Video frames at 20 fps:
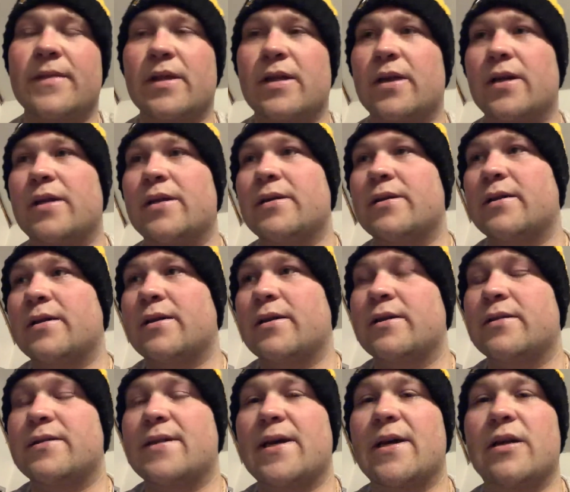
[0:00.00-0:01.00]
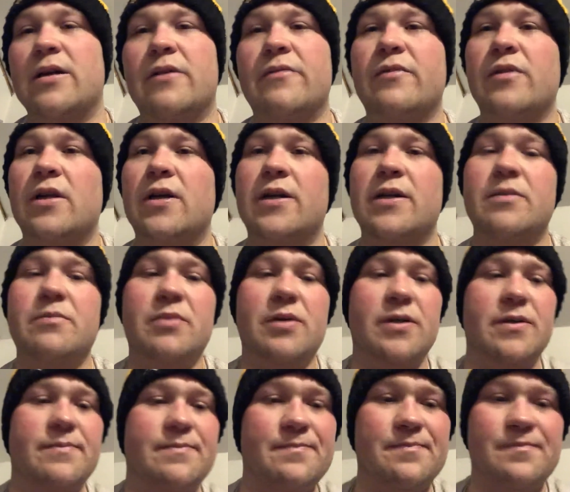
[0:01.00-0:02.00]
and Tanev line. But,